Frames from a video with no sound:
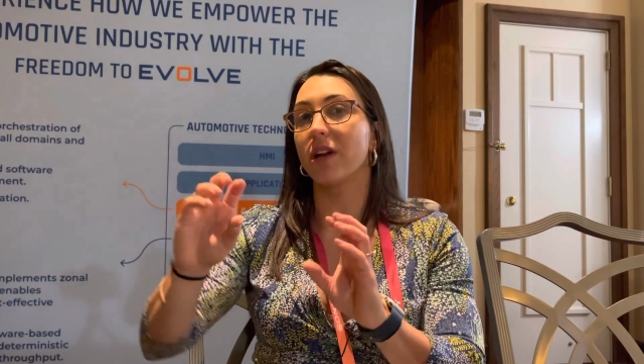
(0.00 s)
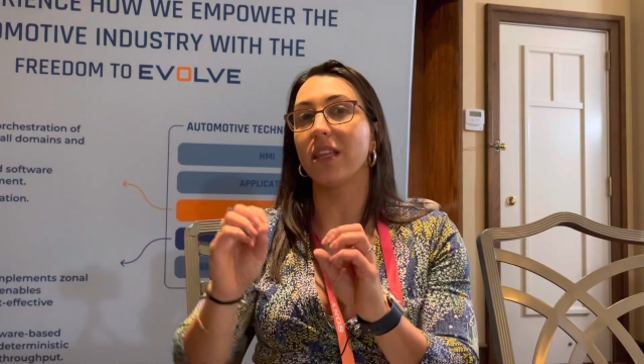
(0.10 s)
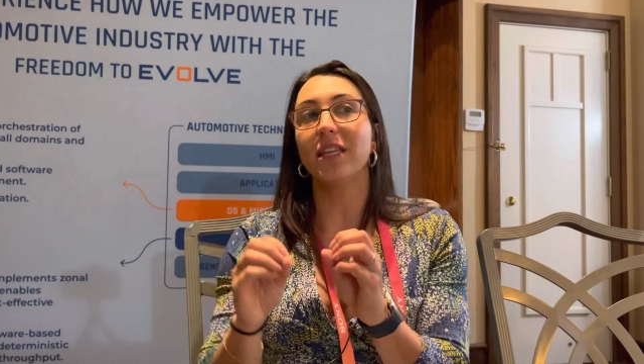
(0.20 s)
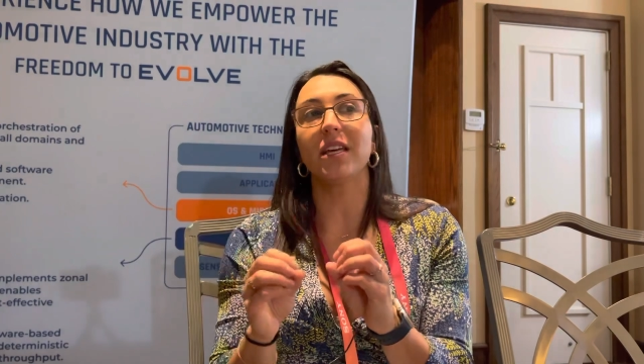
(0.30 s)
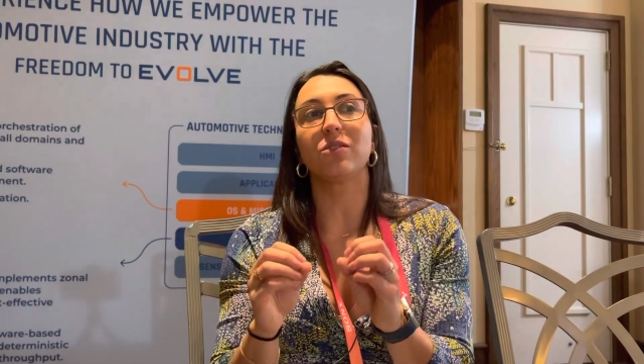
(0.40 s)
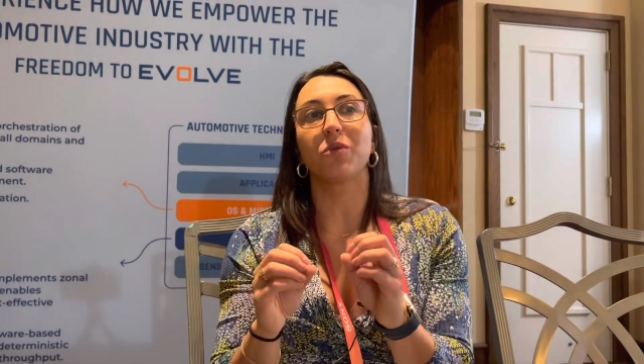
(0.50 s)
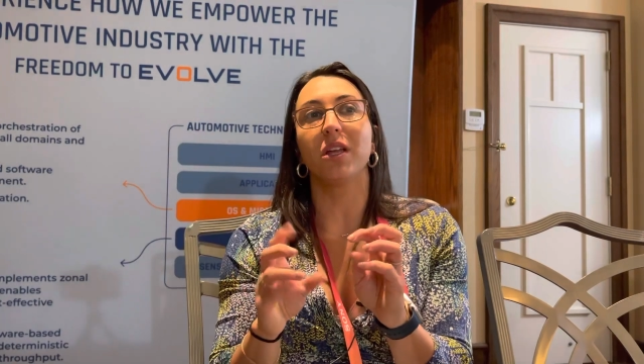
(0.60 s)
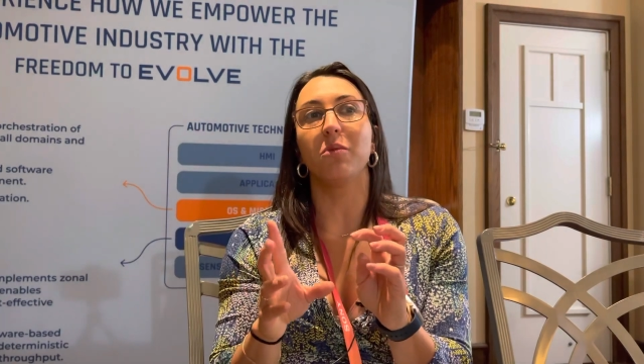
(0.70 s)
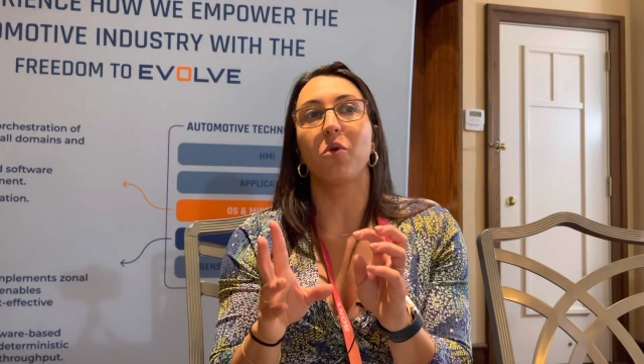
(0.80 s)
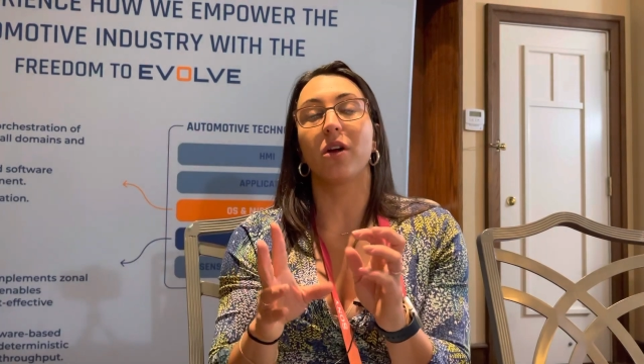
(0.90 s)
And I think that's really
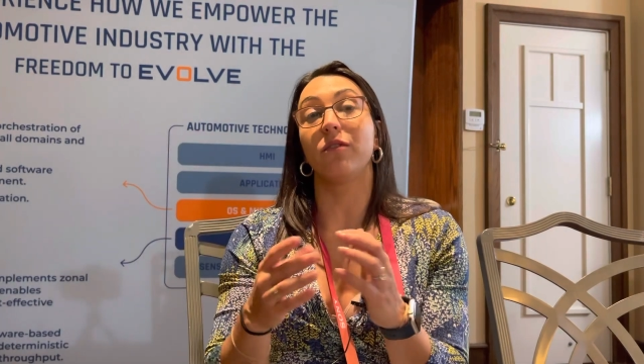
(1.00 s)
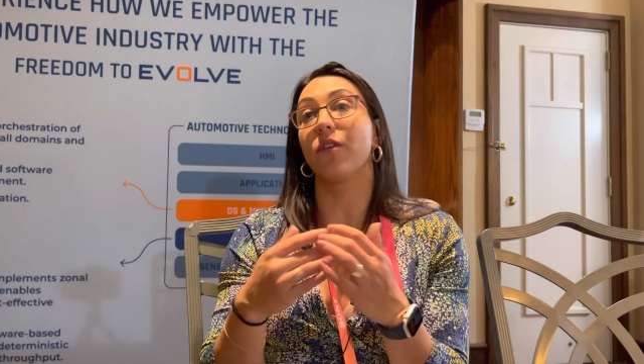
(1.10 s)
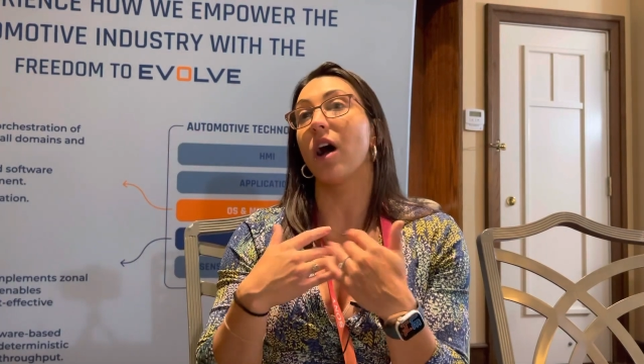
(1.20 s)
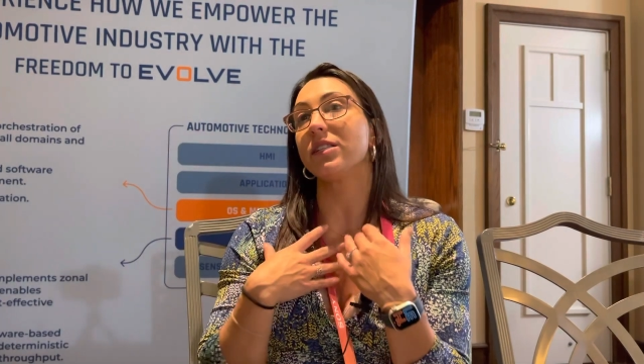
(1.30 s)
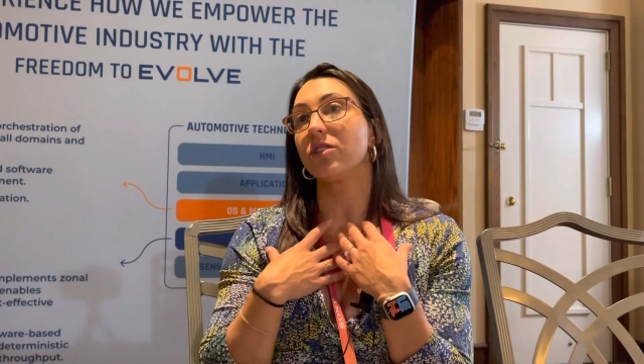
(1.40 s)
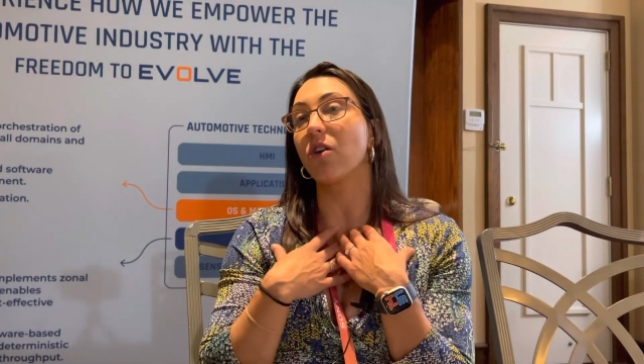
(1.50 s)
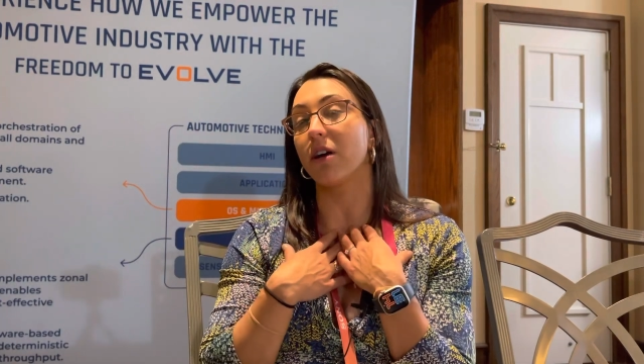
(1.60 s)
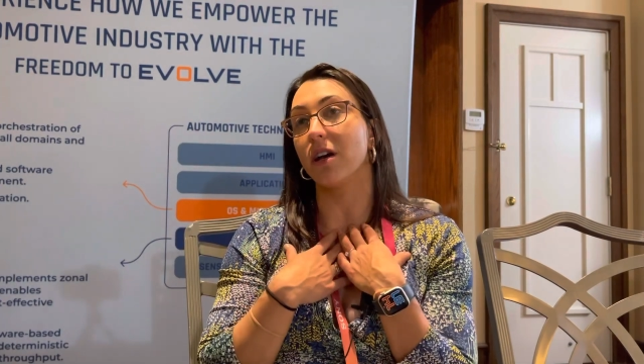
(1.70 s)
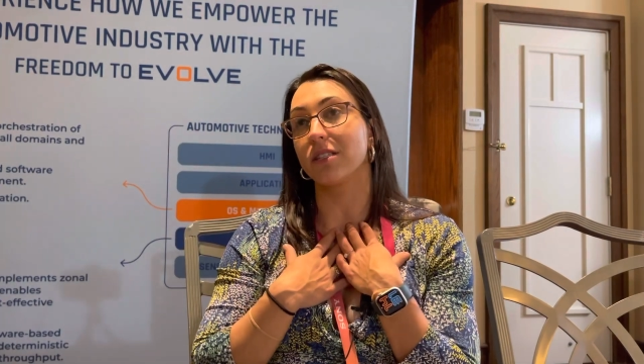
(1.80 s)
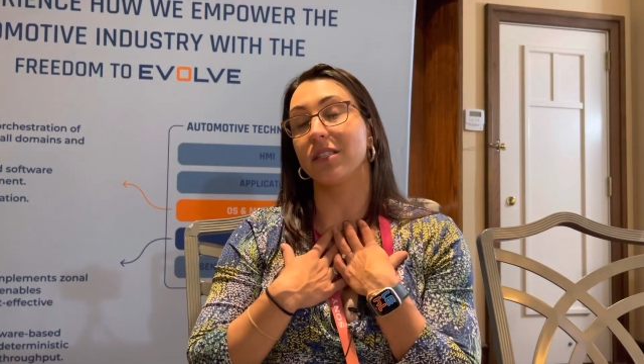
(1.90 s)
important for us as
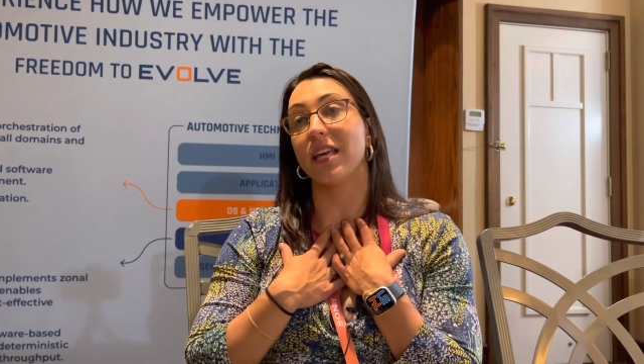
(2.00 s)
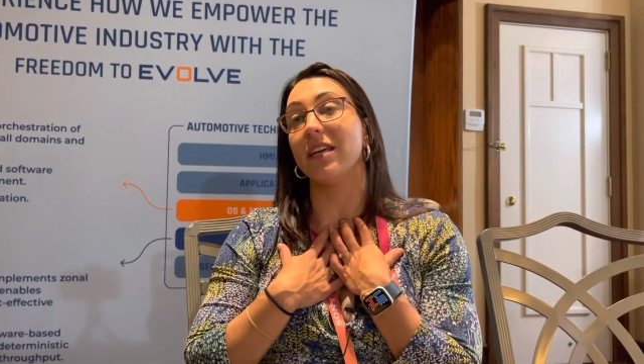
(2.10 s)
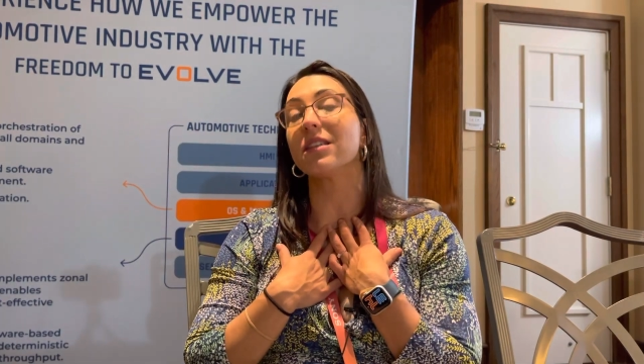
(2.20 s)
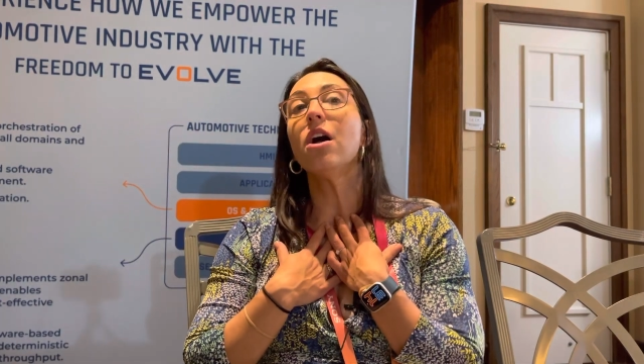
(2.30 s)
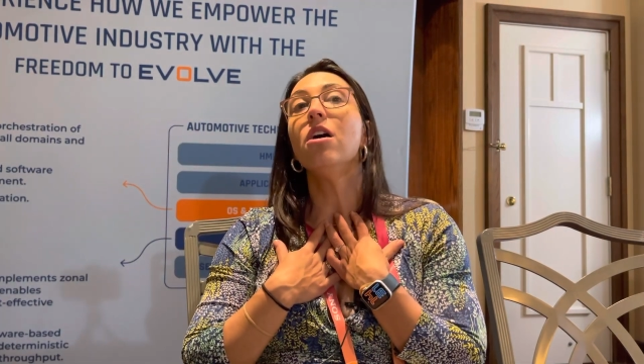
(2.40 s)
GuardKnox to say is,